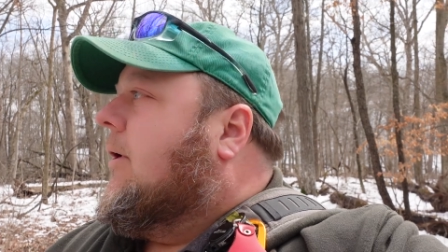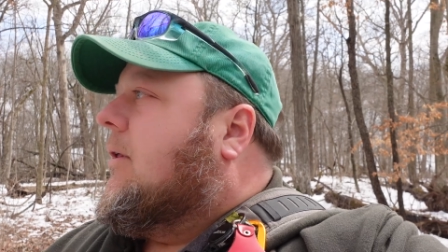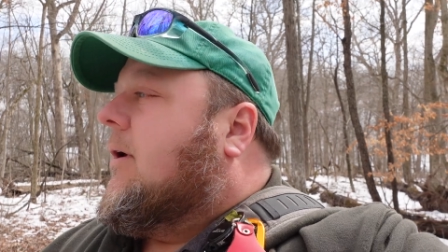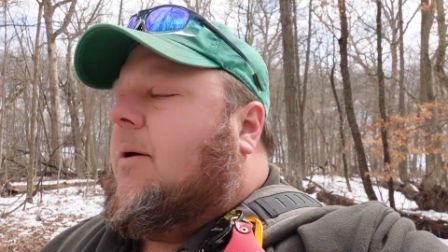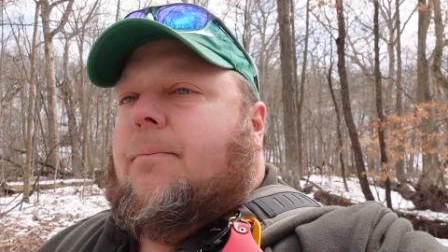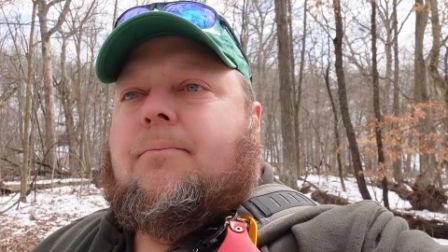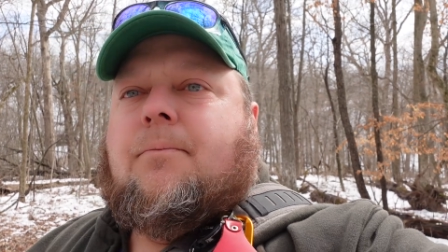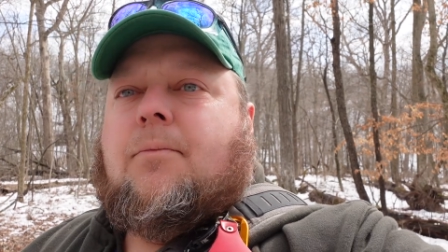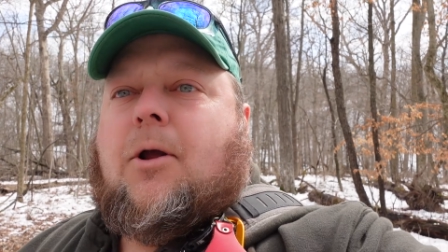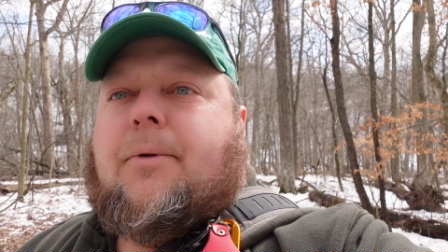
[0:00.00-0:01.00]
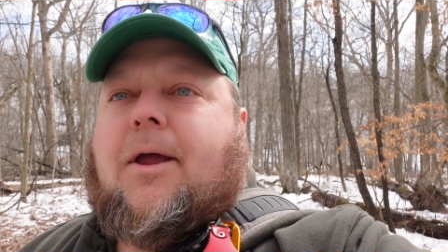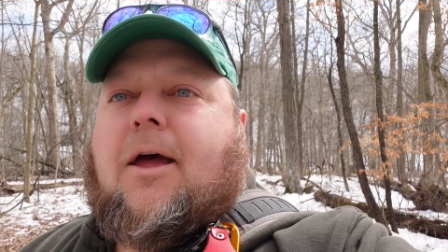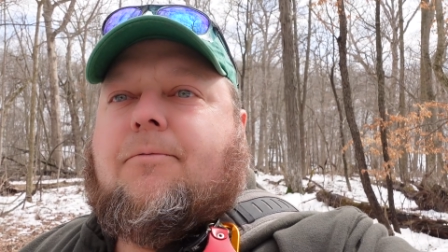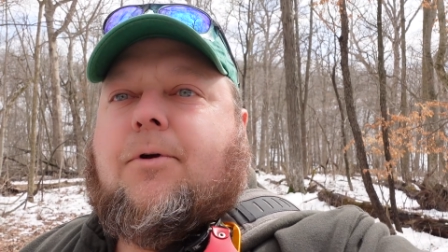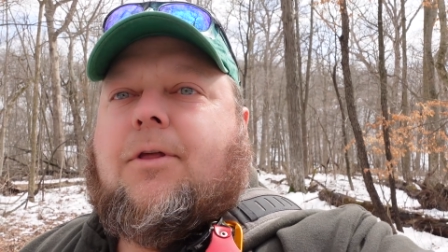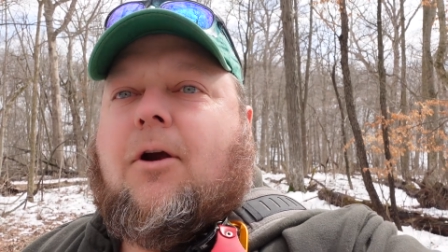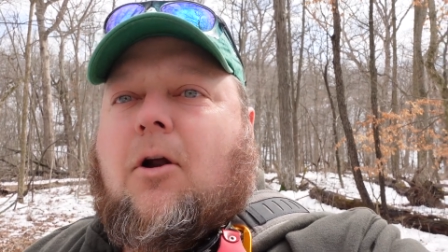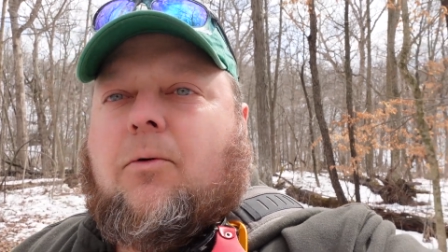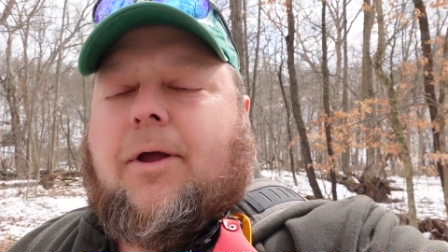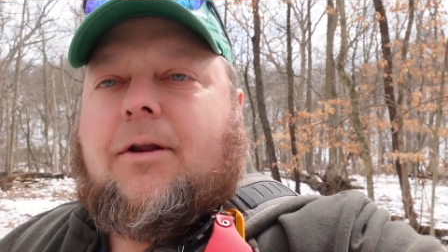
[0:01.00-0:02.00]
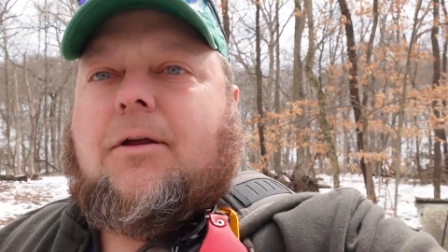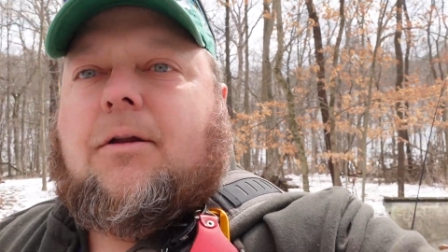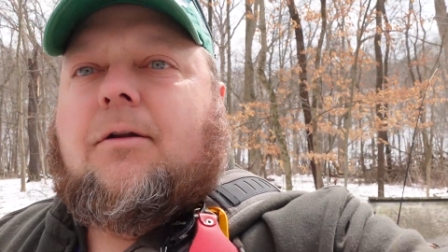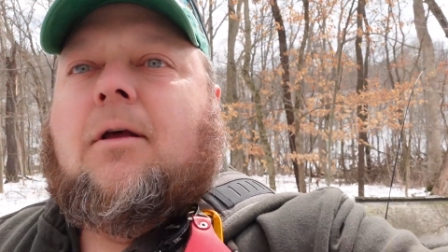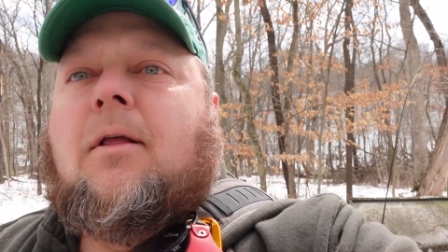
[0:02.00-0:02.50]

I think I'm probably halfway there already, and